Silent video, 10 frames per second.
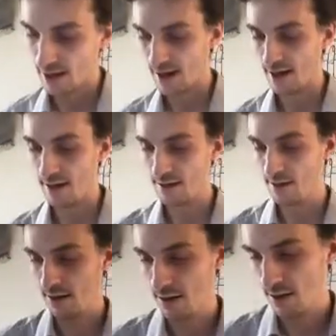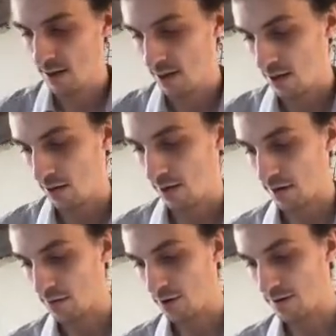And
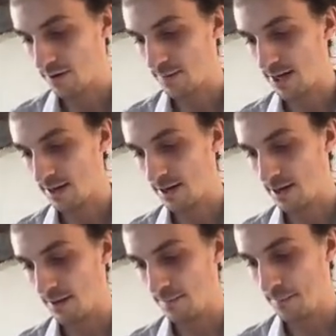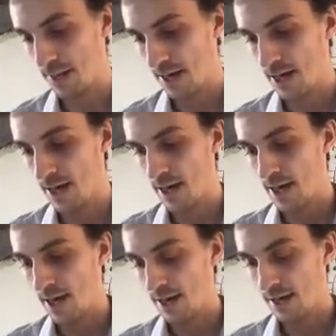OK, so what does this mean? Um,
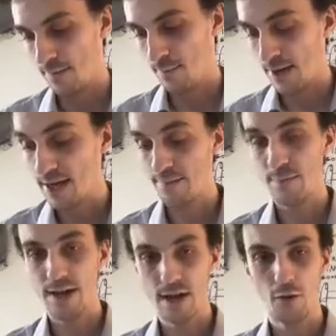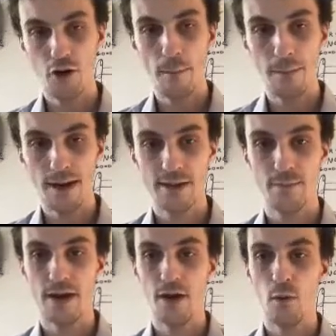P is in particular a complex,
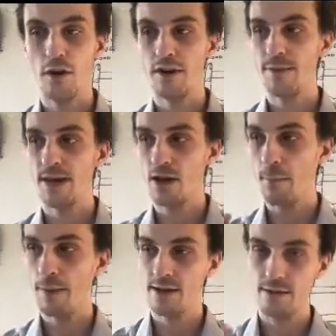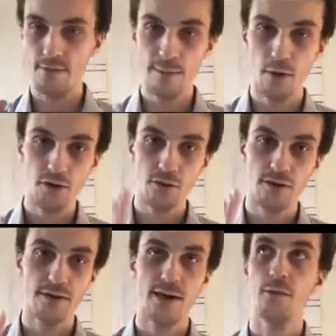but I don't want it to be a complex of A modules
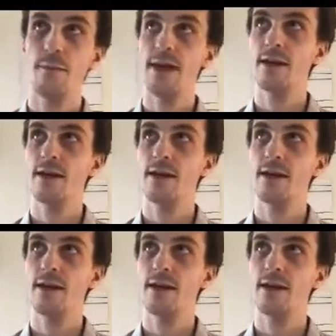because that would make